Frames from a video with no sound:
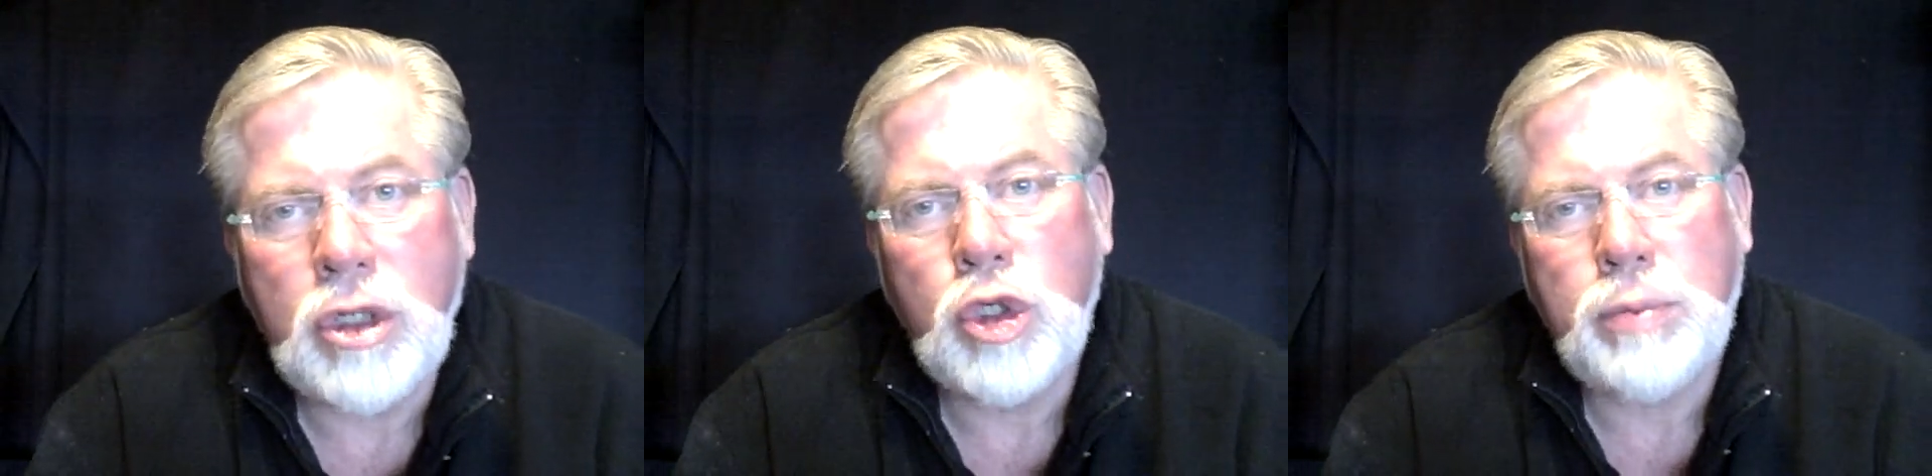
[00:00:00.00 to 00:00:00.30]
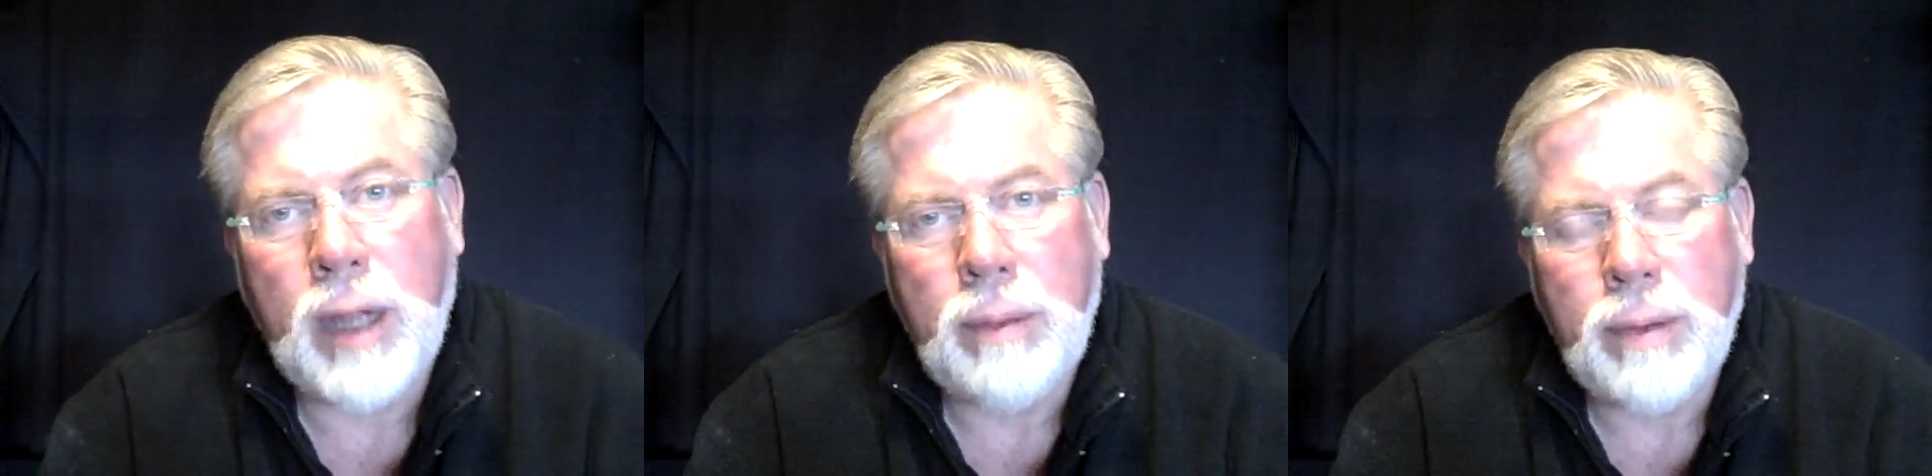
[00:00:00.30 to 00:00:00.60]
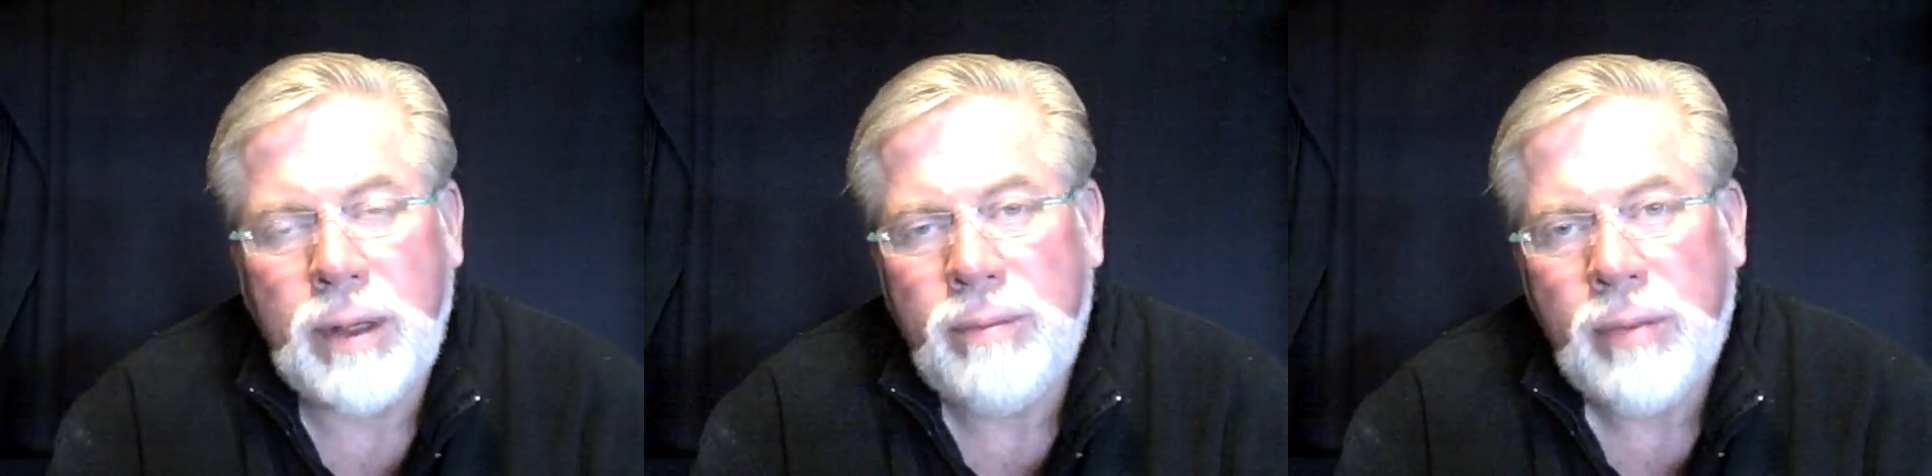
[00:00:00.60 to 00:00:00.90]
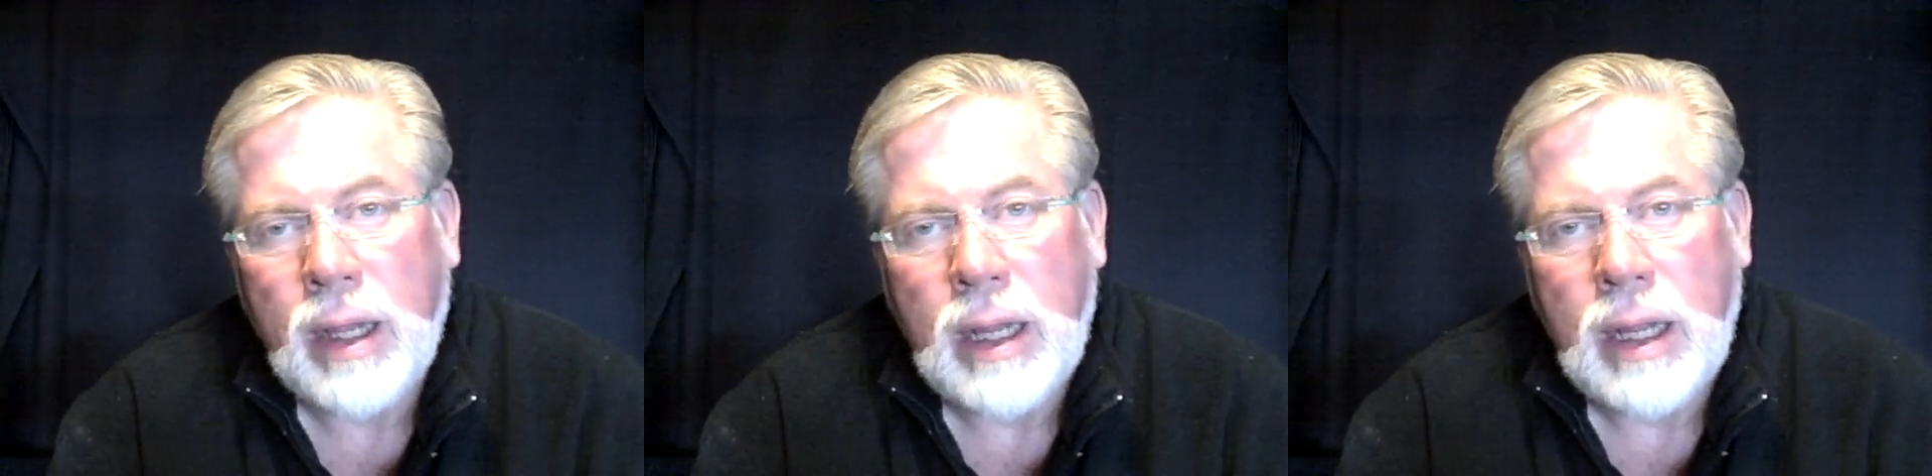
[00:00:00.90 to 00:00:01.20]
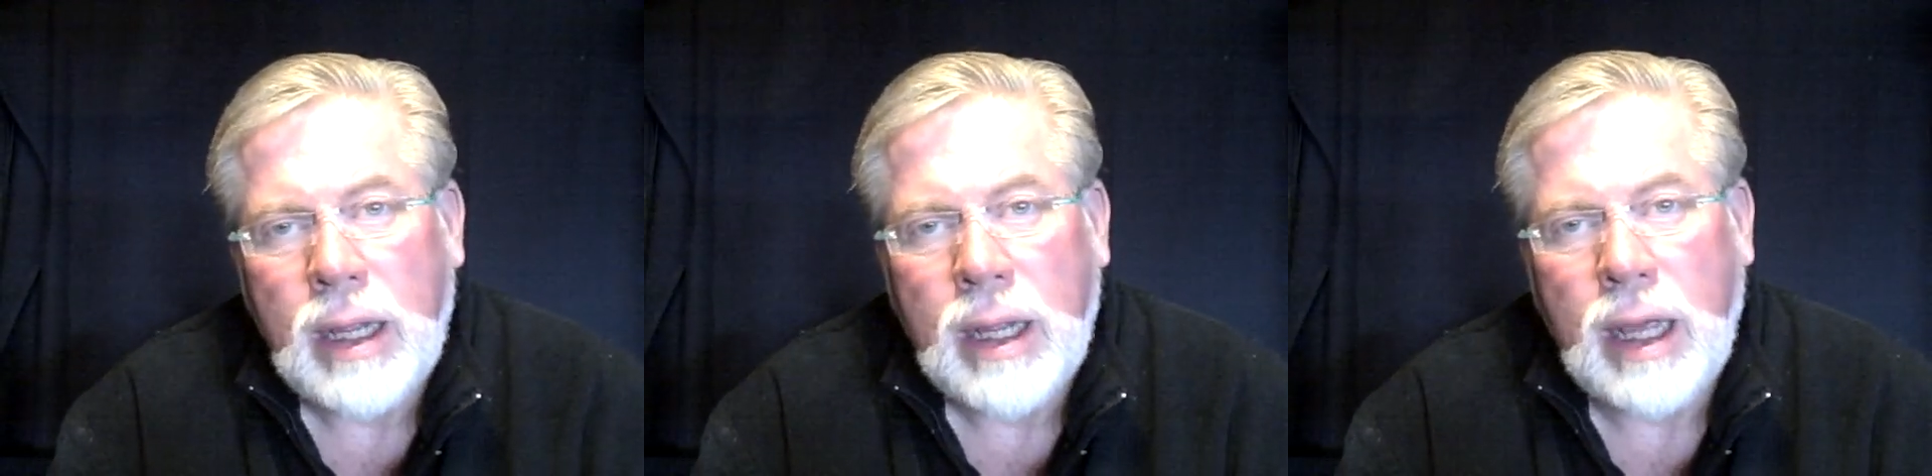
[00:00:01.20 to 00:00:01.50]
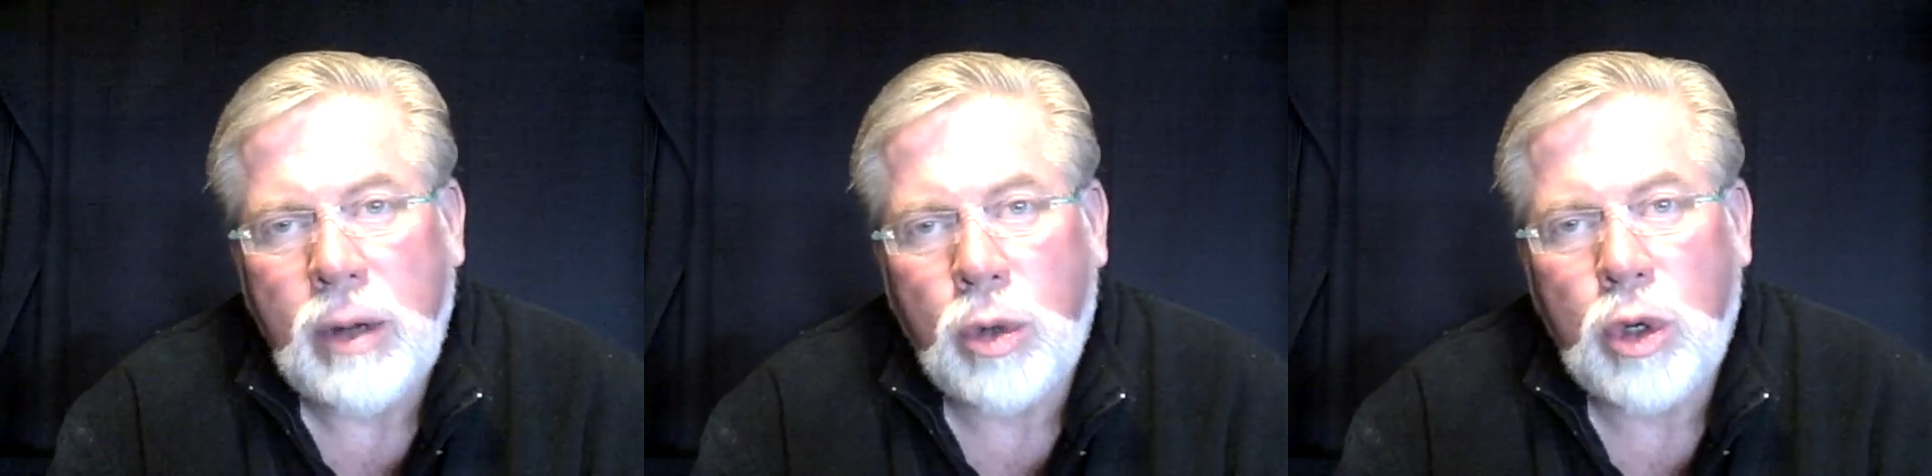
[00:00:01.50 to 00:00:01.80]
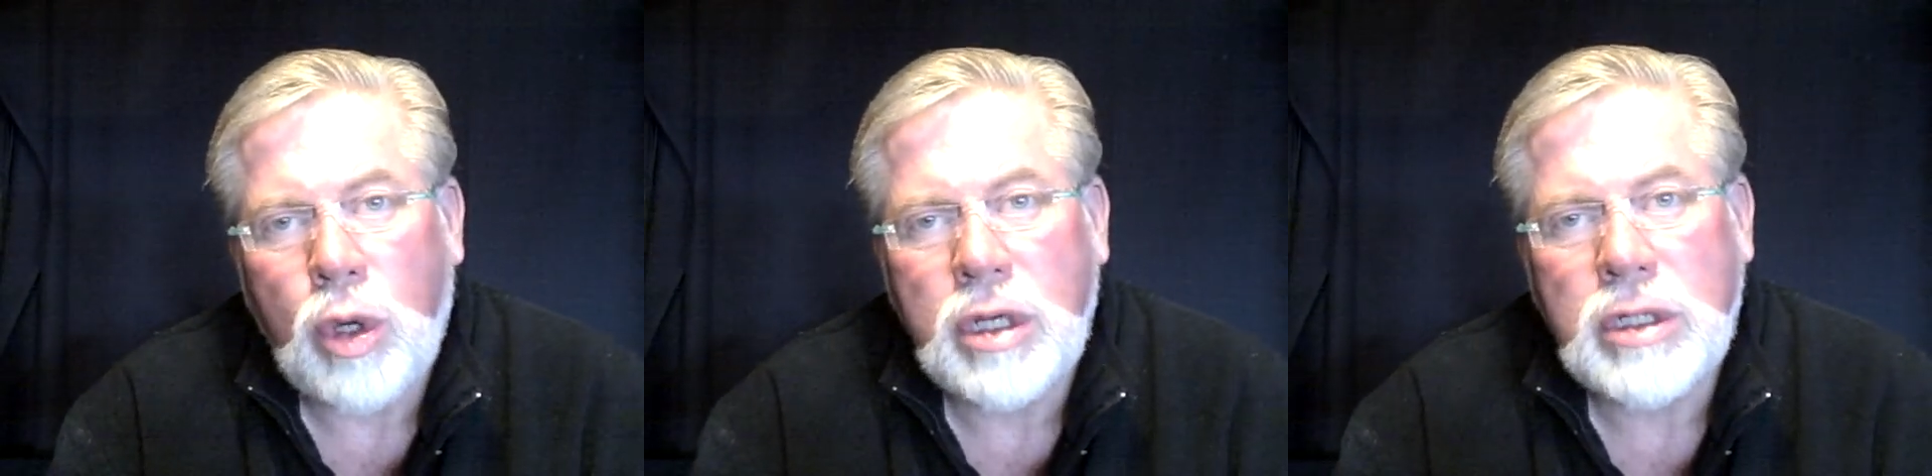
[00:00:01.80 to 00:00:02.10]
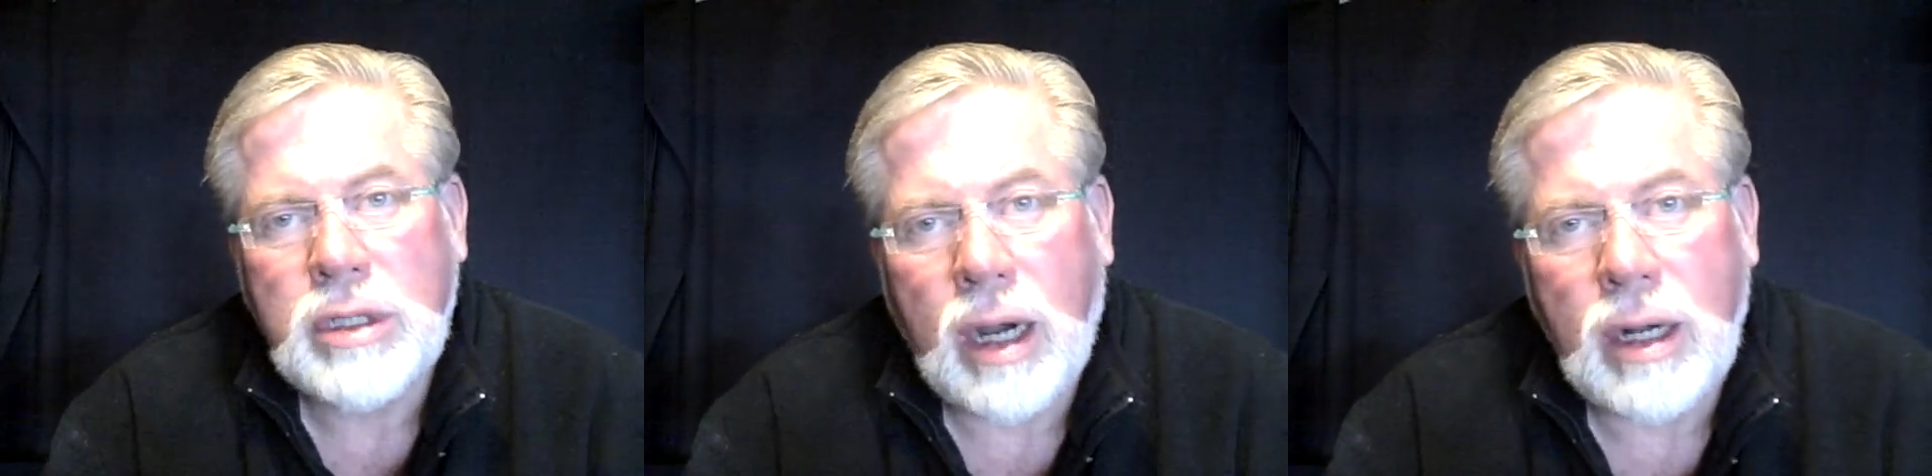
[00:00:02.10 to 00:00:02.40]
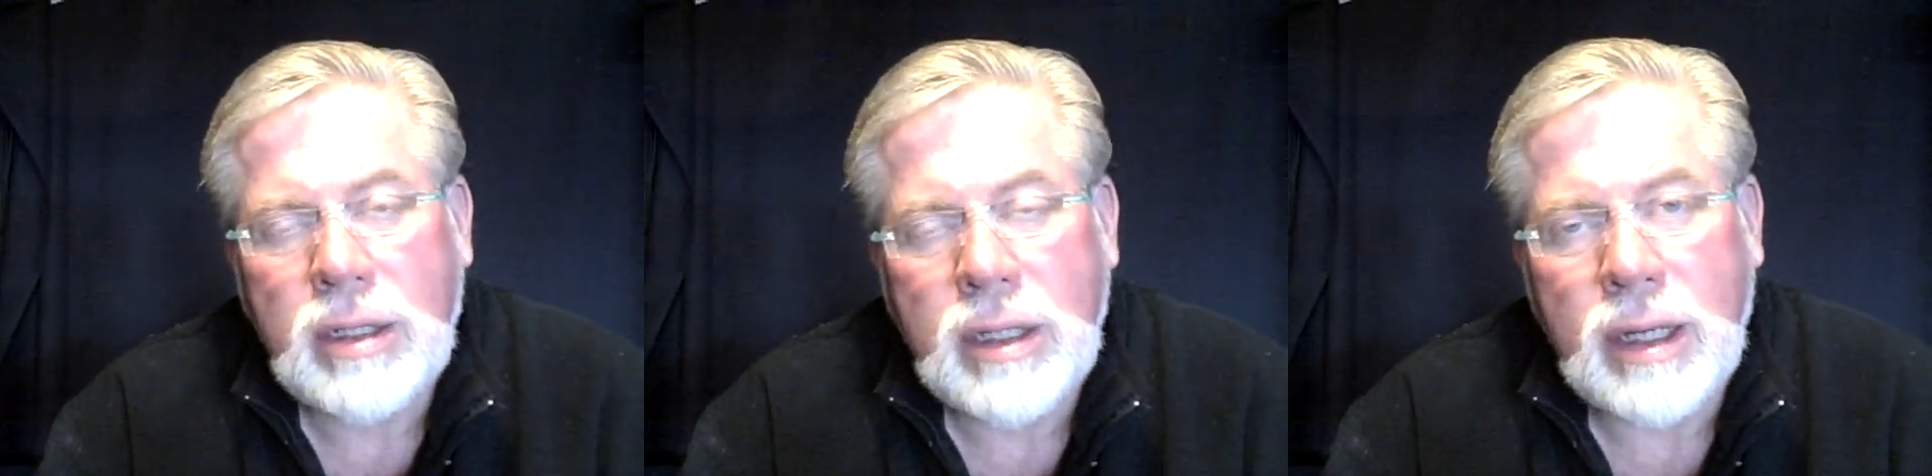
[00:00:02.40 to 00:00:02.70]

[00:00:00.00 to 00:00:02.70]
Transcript: newspaper, and we're going to start